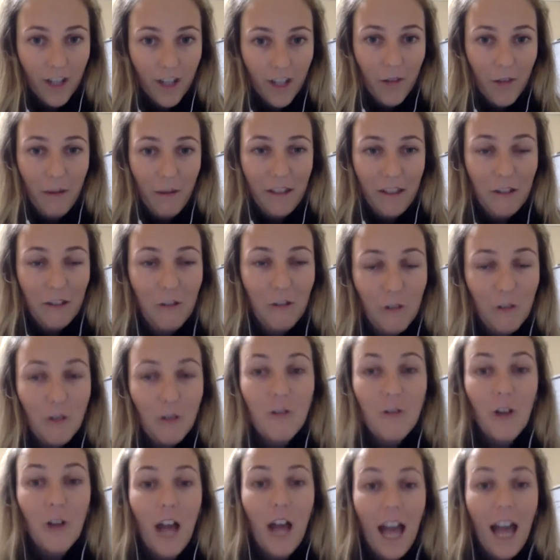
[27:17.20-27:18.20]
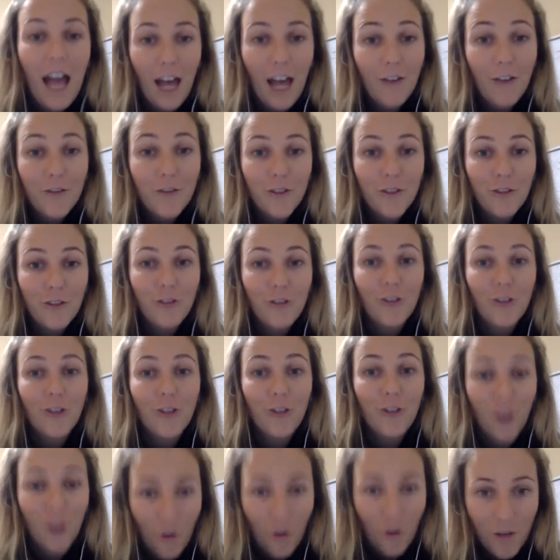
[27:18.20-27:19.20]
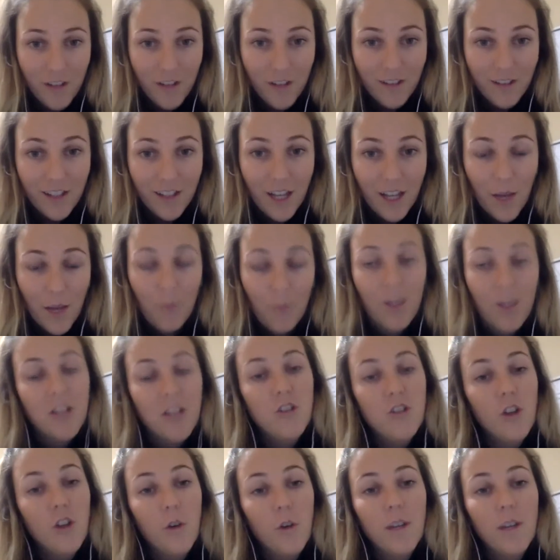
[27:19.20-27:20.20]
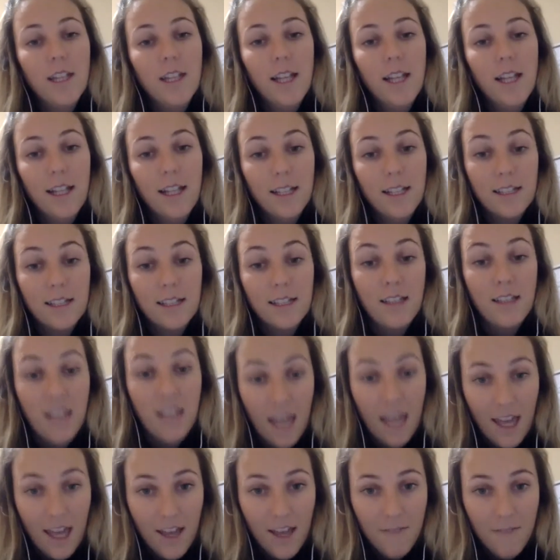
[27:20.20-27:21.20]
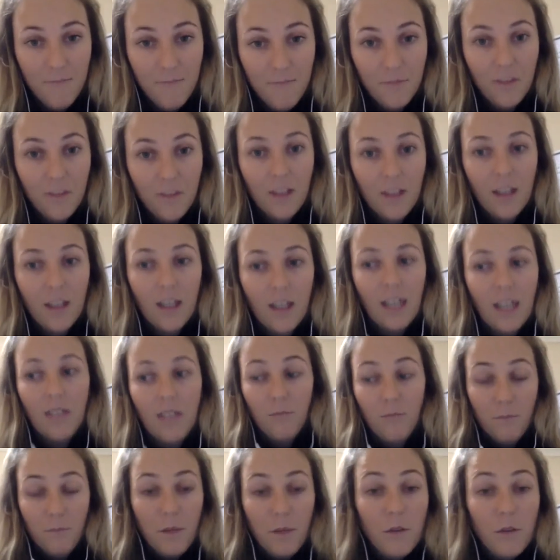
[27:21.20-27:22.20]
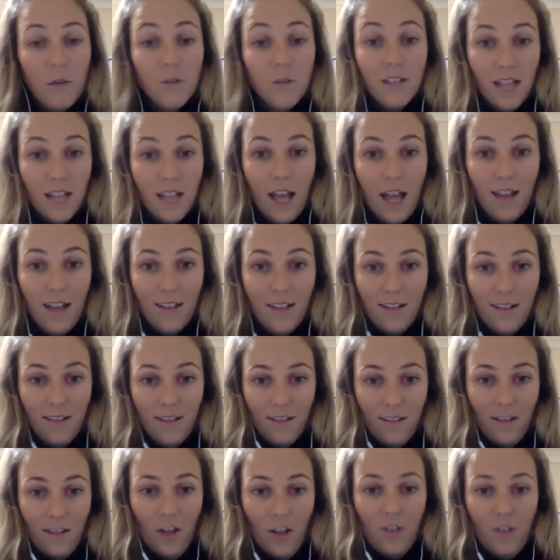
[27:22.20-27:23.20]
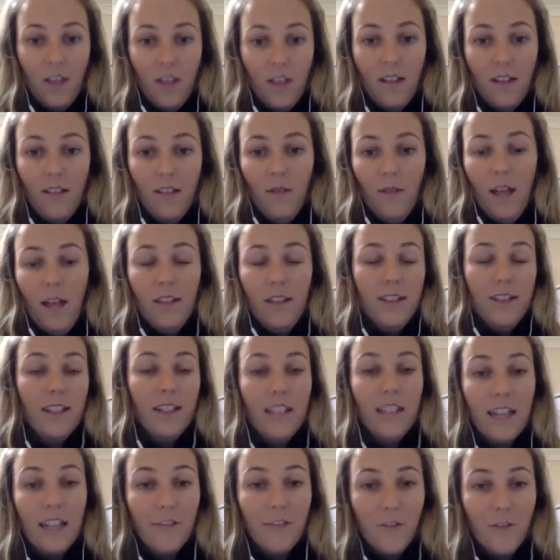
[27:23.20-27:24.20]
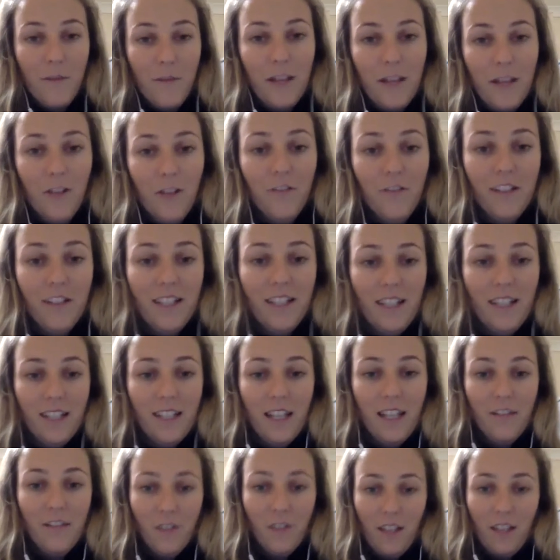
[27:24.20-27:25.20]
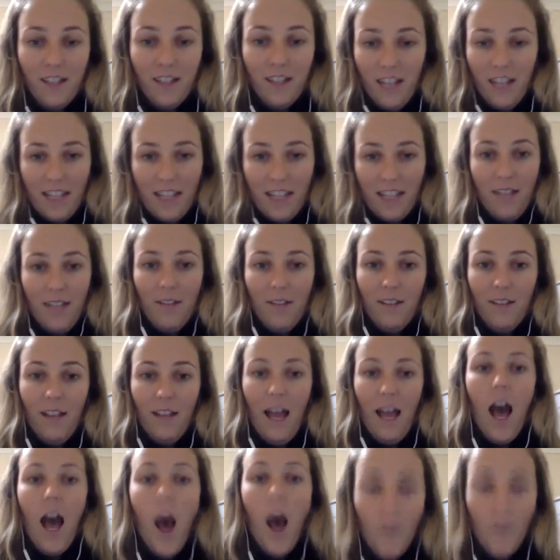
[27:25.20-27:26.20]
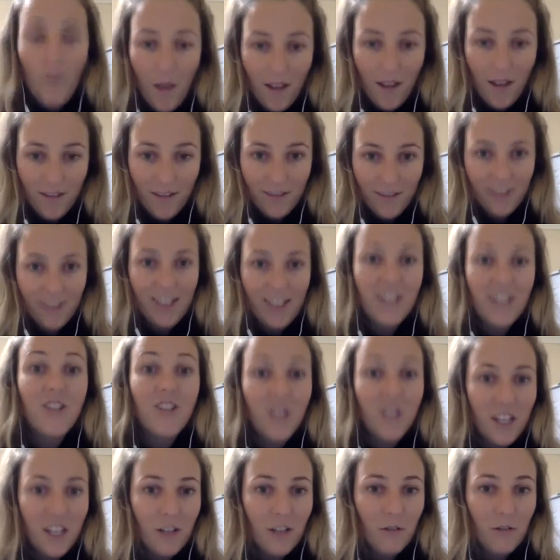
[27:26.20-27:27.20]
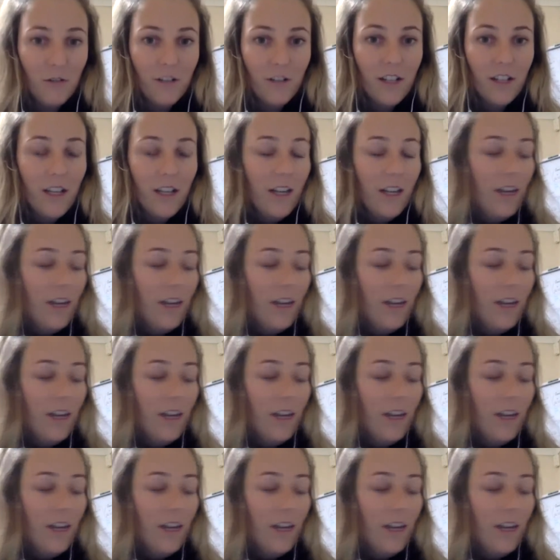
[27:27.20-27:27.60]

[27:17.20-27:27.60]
But you do not have to know it. But knowing that it's there, it builds that, you know, that as Celine from head office says, it gives you, it's like that armor, it's that shield.